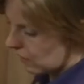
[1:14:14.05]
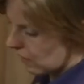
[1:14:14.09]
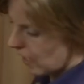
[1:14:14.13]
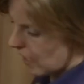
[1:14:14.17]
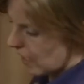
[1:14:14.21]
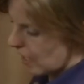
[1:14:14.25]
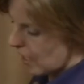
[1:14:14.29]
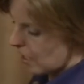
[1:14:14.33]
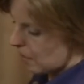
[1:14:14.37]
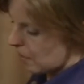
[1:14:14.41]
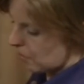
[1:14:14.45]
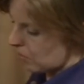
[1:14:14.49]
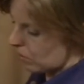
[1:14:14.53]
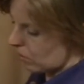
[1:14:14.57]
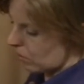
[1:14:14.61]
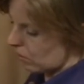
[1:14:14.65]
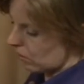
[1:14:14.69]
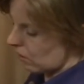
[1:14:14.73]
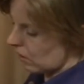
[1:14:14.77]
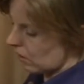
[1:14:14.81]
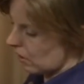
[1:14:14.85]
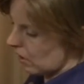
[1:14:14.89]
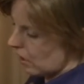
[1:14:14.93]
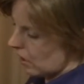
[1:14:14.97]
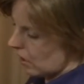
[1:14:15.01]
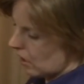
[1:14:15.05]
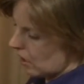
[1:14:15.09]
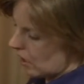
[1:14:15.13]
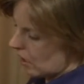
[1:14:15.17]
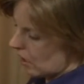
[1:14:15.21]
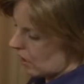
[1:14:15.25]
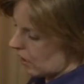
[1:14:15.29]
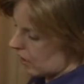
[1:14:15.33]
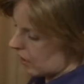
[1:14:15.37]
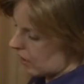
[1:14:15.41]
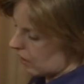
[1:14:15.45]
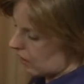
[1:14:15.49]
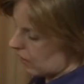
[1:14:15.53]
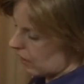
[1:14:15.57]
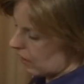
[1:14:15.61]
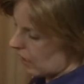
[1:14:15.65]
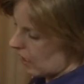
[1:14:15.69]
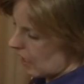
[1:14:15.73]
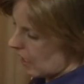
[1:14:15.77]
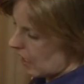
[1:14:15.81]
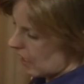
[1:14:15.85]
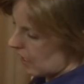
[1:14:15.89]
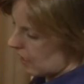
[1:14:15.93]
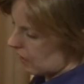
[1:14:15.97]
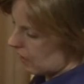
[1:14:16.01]
hair pull until the
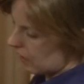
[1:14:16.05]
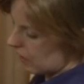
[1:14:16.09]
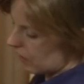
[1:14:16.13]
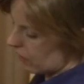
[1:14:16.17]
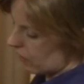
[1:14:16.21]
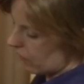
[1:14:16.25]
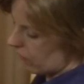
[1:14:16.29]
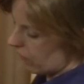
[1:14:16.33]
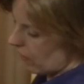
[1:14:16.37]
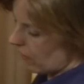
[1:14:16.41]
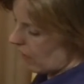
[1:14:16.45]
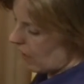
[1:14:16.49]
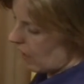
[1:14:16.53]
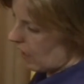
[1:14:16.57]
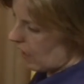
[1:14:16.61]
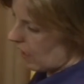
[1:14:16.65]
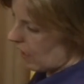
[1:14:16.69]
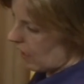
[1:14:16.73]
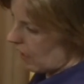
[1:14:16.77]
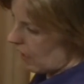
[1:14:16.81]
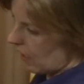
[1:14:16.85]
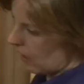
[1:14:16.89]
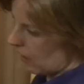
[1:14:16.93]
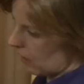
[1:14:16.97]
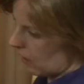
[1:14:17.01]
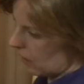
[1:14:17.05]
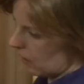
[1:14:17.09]
ends of the hair,